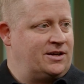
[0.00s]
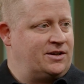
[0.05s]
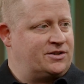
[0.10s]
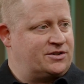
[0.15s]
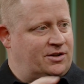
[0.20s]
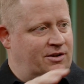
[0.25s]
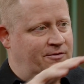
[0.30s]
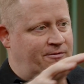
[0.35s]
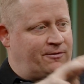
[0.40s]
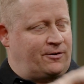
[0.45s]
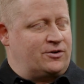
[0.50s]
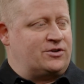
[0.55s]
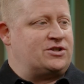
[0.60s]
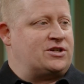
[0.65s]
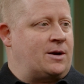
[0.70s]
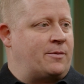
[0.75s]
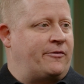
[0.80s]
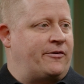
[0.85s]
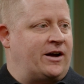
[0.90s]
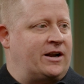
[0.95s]
So the first
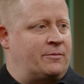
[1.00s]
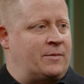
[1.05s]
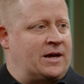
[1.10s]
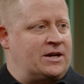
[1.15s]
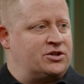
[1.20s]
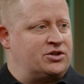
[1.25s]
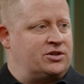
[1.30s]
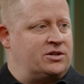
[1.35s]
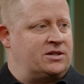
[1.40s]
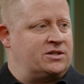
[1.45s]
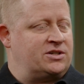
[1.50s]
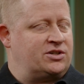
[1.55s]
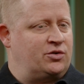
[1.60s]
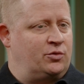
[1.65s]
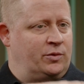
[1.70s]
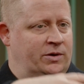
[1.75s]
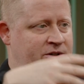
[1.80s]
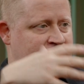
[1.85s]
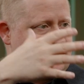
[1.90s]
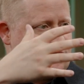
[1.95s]
job of automation is to
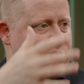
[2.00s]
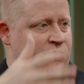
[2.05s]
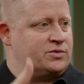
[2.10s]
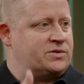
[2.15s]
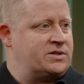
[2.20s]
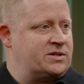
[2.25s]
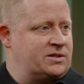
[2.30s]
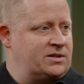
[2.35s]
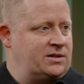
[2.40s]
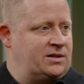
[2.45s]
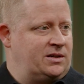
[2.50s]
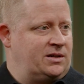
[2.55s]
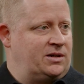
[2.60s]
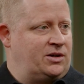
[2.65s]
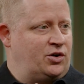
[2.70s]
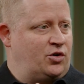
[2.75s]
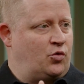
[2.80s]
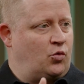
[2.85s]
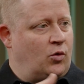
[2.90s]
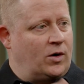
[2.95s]
reduce
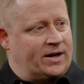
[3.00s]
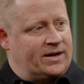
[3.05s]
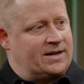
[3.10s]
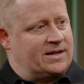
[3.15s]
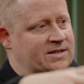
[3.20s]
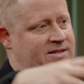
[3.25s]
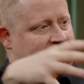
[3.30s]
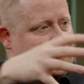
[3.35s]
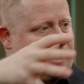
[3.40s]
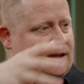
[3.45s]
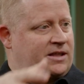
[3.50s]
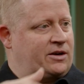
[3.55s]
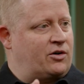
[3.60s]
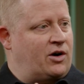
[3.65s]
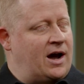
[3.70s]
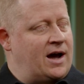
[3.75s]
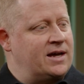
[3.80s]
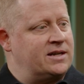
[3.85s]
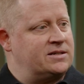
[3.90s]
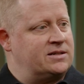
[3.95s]
what it is they get their
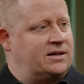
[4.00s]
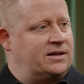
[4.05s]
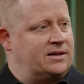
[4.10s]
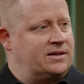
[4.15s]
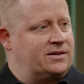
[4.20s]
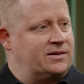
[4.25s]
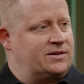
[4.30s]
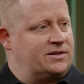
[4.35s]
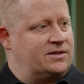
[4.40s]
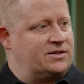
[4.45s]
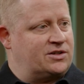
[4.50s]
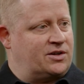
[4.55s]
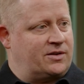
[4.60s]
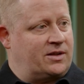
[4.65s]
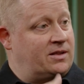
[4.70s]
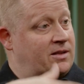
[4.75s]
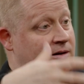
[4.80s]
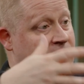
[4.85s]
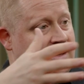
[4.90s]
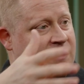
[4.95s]
eyes on, so
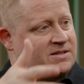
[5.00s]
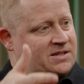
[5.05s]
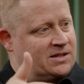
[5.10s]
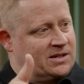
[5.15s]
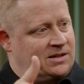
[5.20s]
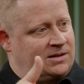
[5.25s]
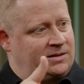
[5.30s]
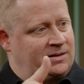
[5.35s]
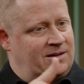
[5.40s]
that they're not seeing,